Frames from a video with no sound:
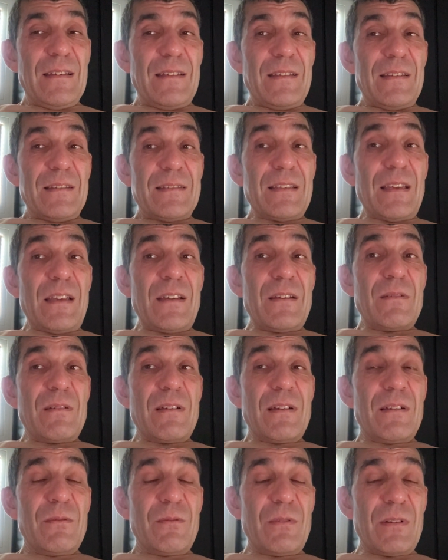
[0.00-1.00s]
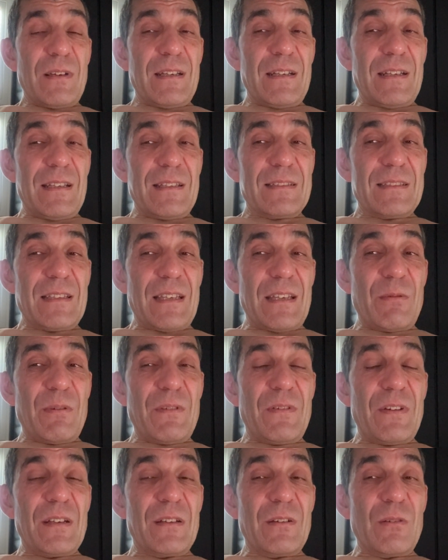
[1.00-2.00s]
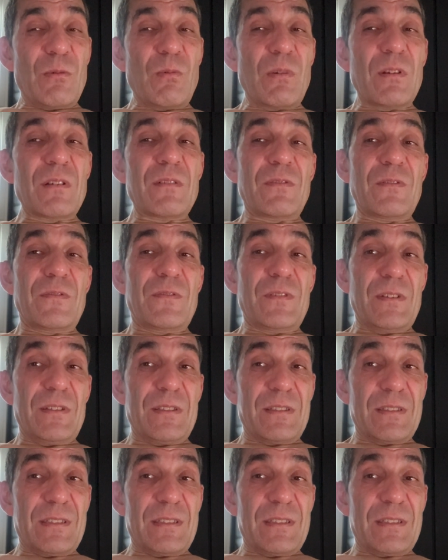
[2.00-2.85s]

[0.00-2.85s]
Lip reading: So, what can I say? We've had a wonderful first